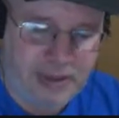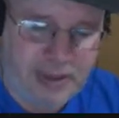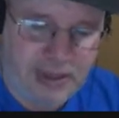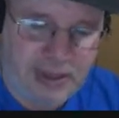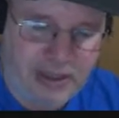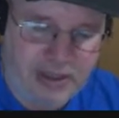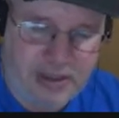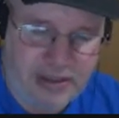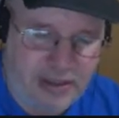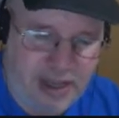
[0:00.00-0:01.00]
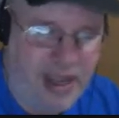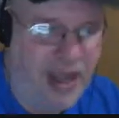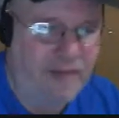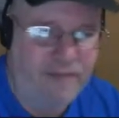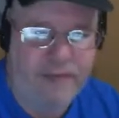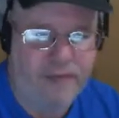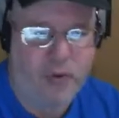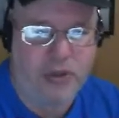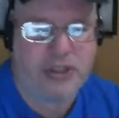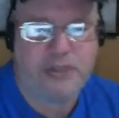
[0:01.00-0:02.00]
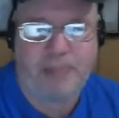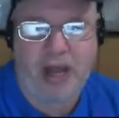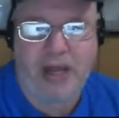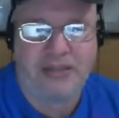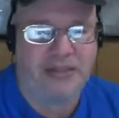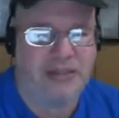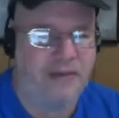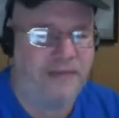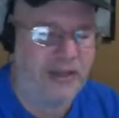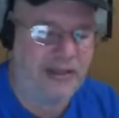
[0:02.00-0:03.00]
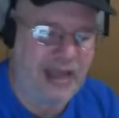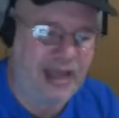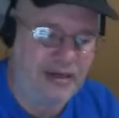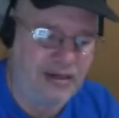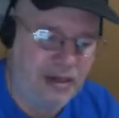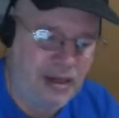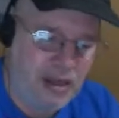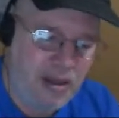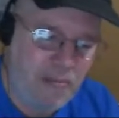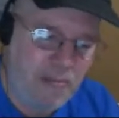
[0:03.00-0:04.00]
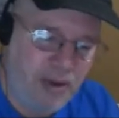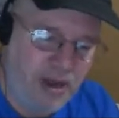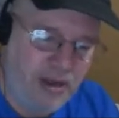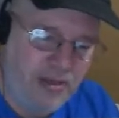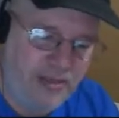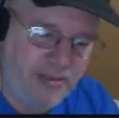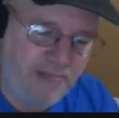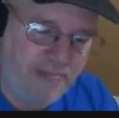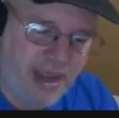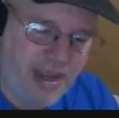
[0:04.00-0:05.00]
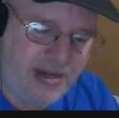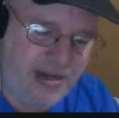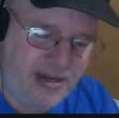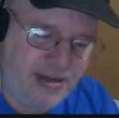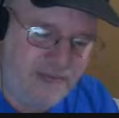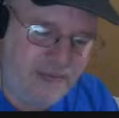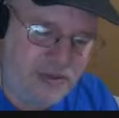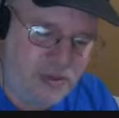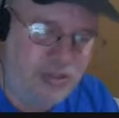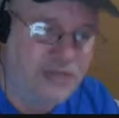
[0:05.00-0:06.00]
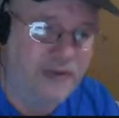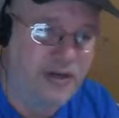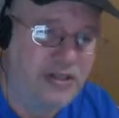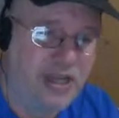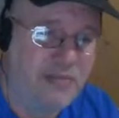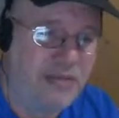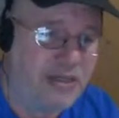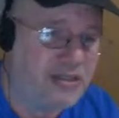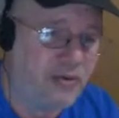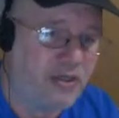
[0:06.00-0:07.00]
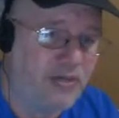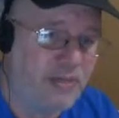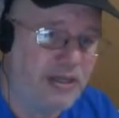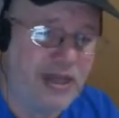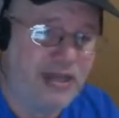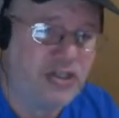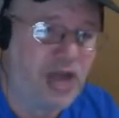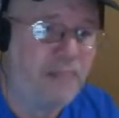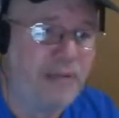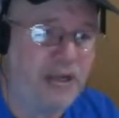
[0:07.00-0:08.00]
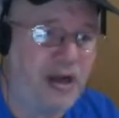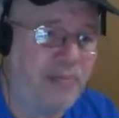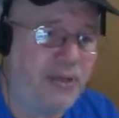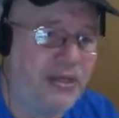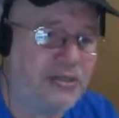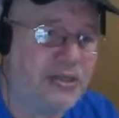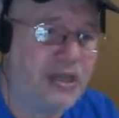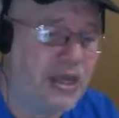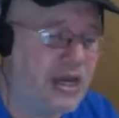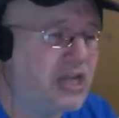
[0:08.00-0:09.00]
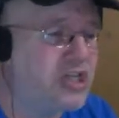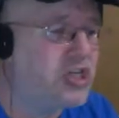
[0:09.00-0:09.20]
they have, of course, spas and stuff like that. But the main source of entertainment is going to be that shopping complex. And a